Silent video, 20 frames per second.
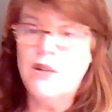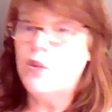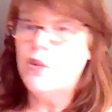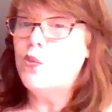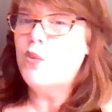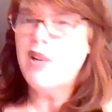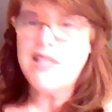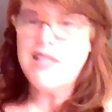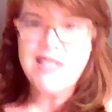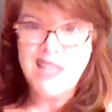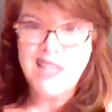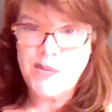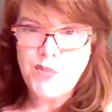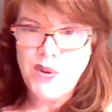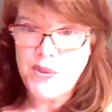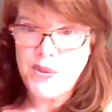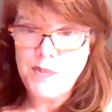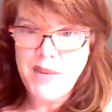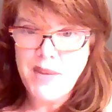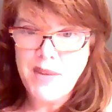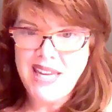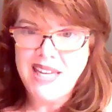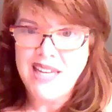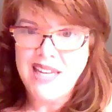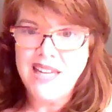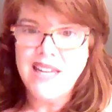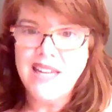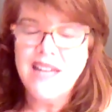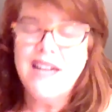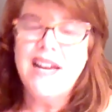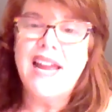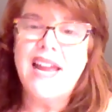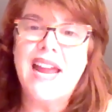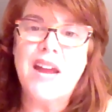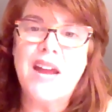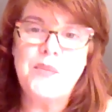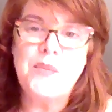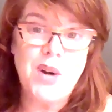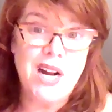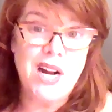What's Up with Mickey
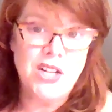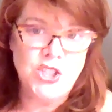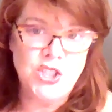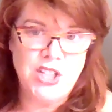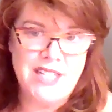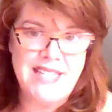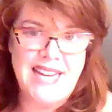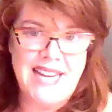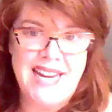and Project